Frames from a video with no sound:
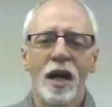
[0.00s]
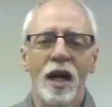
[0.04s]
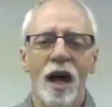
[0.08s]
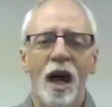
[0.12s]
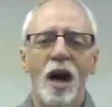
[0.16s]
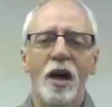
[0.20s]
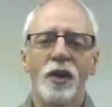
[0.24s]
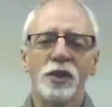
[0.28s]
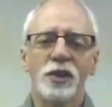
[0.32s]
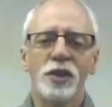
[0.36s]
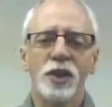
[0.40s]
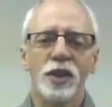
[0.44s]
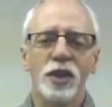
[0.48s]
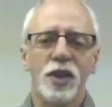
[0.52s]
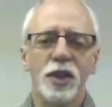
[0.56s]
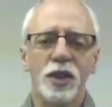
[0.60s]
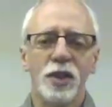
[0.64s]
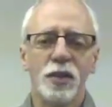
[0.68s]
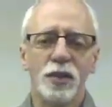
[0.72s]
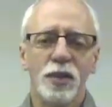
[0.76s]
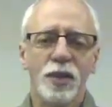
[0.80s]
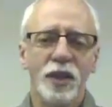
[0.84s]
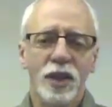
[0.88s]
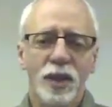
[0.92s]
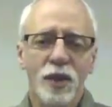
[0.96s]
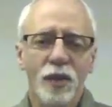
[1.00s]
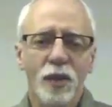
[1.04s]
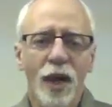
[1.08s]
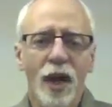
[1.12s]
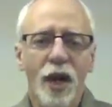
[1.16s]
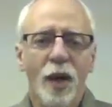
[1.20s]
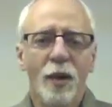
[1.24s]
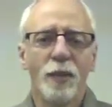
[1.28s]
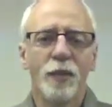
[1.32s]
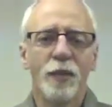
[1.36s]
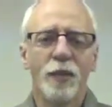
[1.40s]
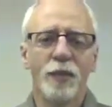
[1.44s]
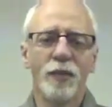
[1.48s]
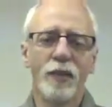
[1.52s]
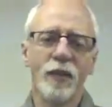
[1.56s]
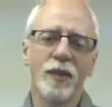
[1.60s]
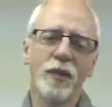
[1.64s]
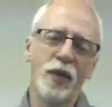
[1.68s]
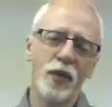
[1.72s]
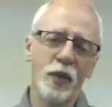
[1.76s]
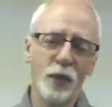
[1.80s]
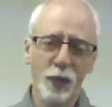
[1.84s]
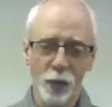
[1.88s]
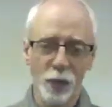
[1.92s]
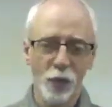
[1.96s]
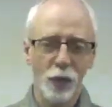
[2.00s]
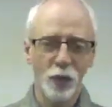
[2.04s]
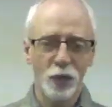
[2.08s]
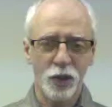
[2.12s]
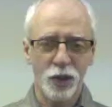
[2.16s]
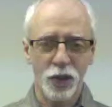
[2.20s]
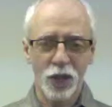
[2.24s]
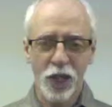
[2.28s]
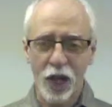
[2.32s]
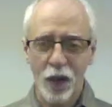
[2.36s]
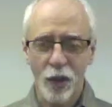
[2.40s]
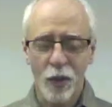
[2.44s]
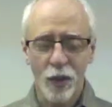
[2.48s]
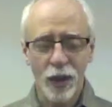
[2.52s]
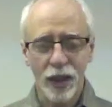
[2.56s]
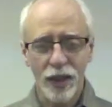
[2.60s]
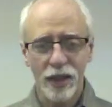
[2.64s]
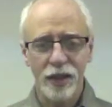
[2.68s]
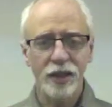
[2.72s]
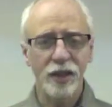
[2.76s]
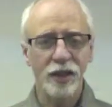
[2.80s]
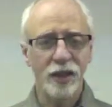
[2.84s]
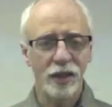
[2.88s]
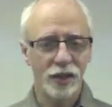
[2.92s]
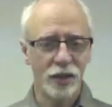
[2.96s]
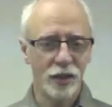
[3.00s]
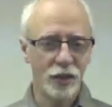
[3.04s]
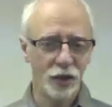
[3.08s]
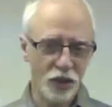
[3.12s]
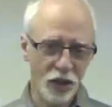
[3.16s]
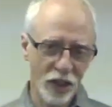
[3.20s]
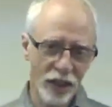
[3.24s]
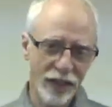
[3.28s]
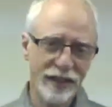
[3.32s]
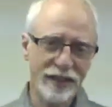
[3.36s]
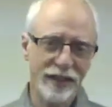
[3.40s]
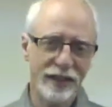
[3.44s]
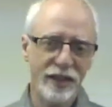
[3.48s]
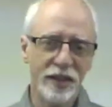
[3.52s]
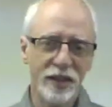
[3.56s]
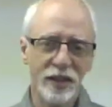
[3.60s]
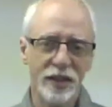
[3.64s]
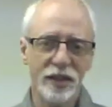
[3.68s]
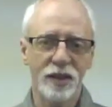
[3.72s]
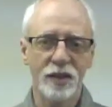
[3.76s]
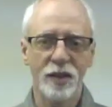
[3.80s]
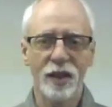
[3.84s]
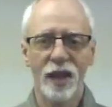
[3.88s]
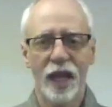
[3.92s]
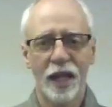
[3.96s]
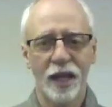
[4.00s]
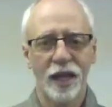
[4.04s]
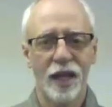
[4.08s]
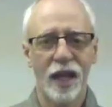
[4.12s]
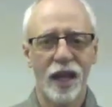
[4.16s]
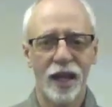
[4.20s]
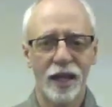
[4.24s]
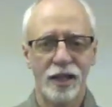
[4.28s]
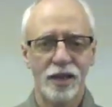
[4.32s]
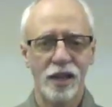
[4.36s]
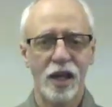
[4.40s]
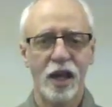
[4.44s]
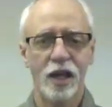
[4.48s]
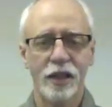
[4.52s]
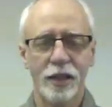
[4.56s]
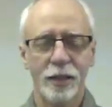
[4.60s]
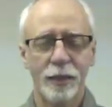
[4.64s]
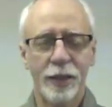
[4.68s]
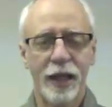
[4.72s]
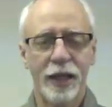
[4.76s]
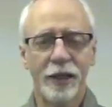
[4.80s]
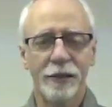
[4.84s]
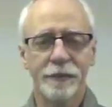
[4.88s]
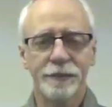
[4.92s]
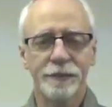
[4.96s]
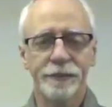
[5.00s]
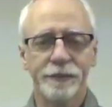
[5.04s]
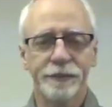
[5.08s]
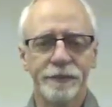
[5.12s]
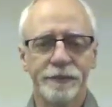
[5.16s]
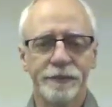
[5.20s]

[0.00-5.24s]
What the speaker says: Also, you help through showing Jesus, like I talked about.